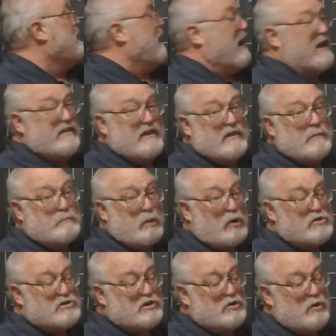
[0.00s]
and then the
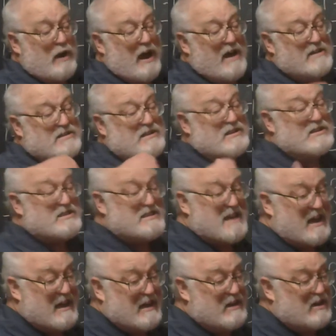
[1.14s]
person who has the
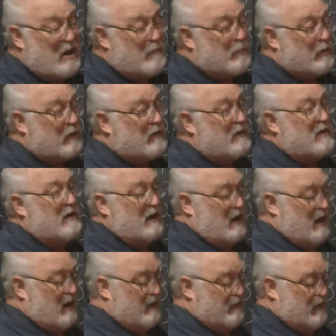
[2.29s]
second number
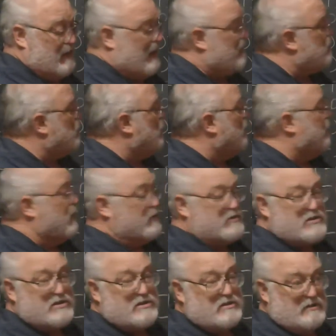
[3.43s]
of electoral
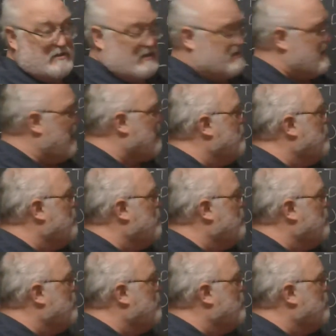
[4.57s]
votes, the second